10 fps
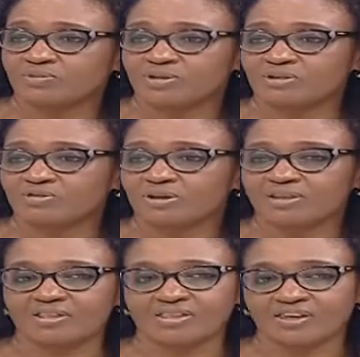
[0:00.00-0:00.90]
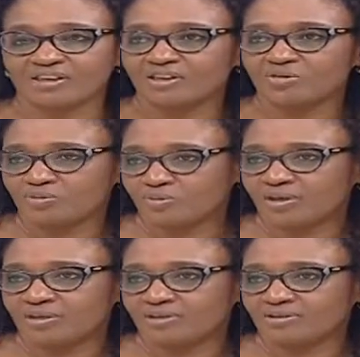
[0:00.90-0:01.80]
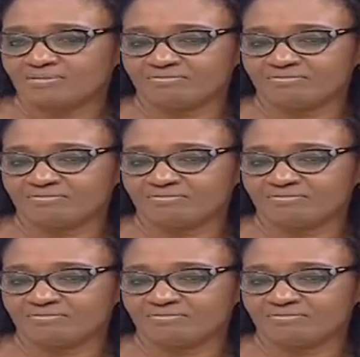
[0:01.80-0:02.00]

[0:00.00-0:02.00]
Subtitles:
putting together the Kenyan woman and